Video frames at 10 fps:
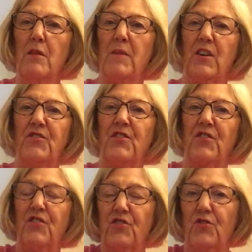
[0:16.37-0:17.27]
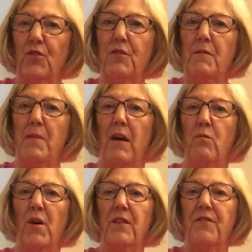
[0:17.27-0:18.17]
because it's a story by
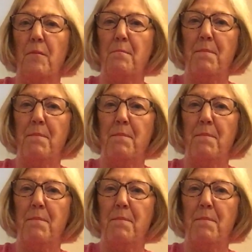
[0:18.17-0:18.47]
one of the